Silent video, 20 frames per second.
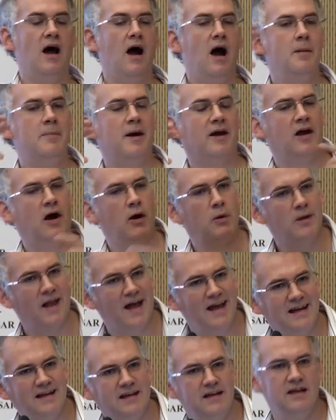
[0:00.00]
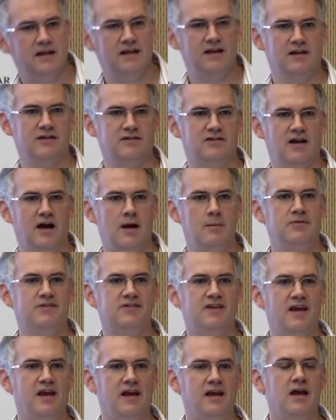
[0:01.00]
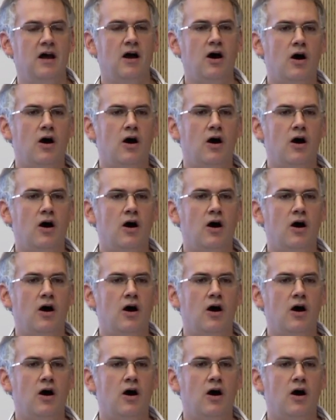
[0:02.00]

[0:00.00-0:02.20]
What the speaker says: about how likely it is. I'm saying,